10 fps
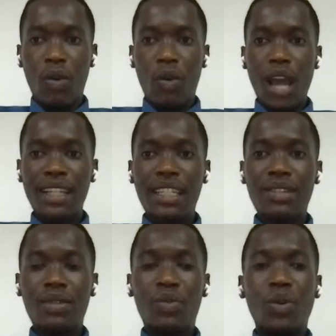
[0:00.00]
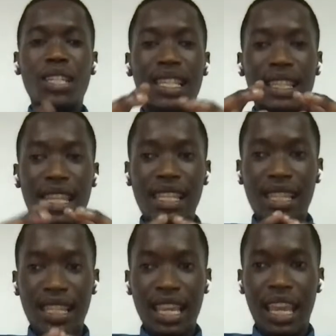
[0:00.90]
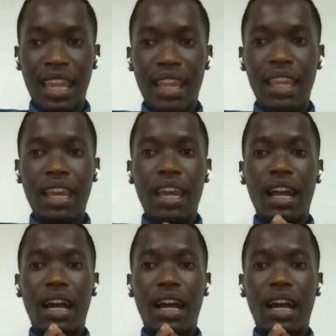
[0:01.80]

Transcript: What was this year?